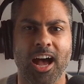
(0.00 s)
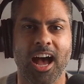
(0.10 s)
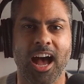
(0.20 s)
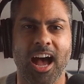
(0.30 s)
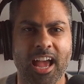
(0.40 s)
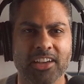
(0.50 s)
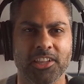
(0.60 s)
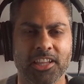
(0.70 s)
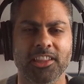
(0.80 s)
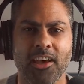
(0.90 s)
I
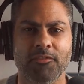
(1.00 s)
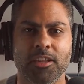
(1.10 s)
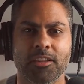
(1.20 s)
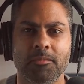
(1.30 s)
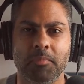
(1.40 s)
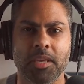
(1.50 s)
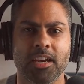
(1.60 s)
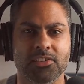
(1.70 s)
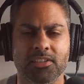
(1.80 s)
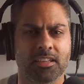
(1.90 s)
actually love it
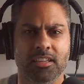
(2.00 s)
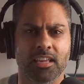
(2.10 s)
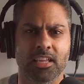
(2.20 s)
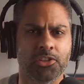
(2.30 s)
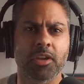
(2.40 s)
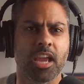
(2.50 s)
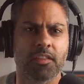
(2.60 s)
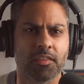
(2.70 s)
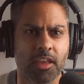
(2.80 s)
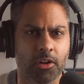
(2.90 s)
because it's okay
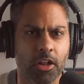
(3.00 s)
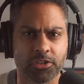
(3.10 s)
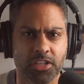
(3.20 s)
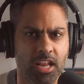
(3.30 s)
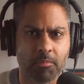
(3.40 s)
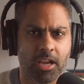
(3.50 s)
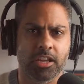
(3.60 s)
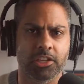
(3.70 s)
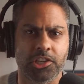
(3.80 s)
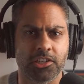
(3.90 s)
that they don't understand. I'm not
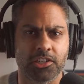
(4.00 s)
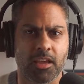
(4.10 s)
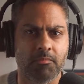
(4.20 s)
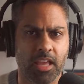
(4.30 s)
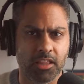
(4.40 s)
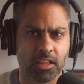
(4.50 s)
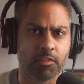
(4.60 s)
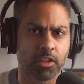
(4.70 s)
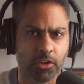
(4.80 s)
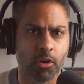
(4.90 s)
going to judge them. They
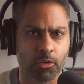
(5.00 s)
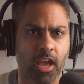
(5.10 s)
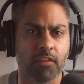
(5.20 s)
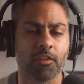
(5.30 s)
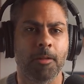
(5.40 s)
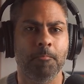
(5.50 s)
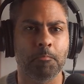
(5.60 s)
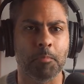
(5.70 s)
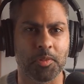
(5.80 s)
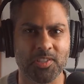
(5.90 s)
living their own life,
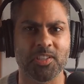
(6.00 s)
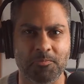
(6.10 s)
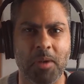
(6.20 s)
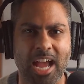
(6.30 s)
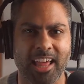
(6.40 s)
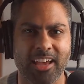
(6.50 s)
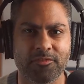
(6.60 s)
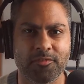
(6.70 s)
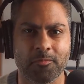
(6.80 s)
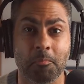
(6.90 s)
but this is my
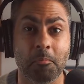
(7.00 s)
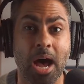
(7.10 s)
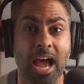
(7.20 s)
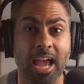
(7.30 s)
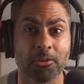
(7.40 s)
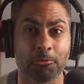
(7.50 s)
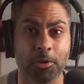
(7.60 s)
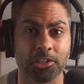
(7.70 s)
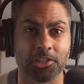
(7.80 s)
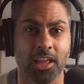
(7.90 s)
life, my
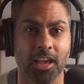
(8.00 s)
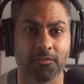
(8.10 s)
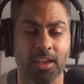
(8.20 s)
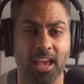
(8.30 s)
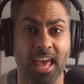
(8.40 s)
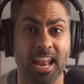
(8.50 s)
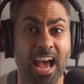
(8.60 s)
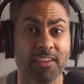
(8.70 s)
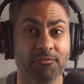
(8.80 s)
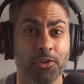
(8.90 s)
rich life, and
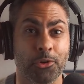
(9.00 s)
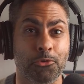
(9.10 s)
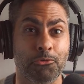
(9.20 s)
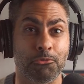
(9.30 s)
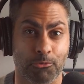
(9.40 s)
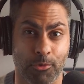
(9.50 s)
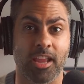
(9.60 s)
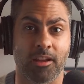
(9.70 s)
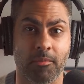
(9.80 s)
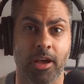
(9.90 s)
I feel
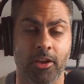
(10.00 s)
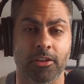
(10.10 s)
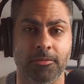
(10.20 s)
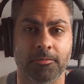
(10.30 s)
great about it.